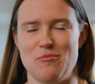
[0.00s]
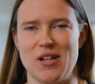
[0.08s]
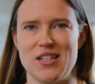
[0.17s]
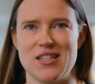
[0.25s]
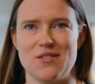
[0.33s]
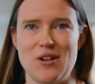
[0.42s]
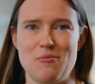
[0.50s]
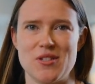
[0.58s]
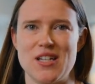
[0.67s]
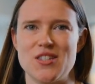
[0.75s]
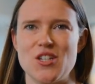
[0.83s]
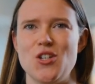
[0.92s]
because it
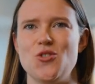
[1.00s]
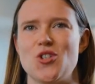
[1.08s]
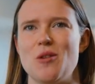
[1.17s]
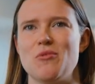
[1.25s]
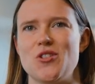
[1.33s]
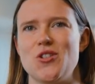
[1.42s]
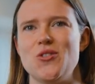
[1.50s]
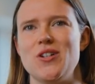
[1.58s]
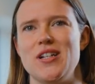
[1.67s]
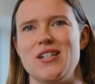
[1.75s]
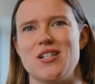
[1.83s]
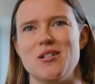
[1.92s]
represents a huge
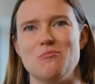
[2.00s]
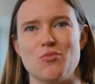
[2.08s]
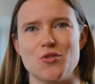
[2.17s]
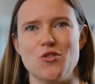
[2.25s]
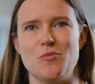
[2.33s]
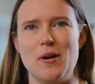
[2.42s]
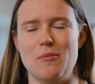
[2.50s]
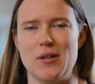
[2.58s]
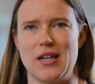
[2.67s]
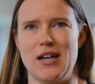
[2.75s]
opportunity to improve public